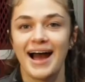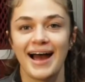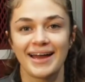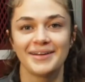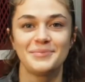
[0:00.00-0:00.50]

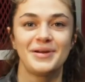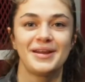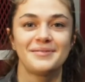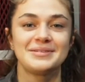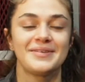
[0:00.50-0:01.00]
Hi, my
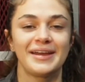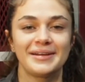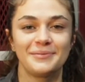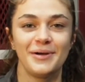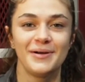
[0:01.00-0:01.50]
name is
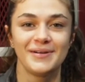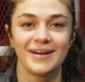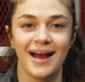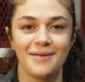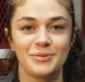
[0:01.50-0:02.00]
Meaghen Comeau.
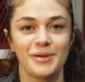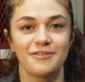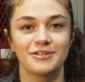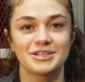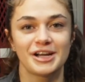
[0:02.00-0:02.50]
I'm in my
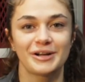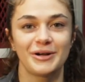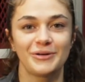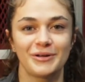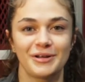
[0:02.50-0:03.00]
first year at
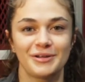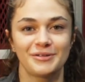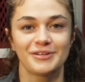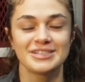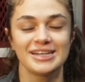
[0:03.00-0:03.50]
Concordia
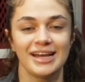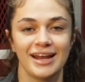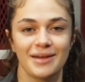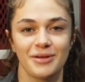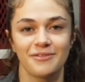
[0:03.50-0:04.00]
University,
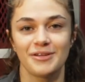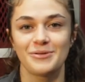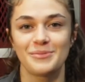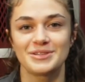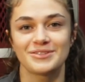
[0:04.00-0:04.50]
and I play for
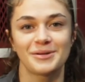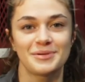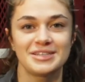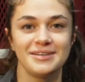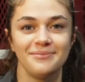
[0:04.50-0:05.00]
the women's rugby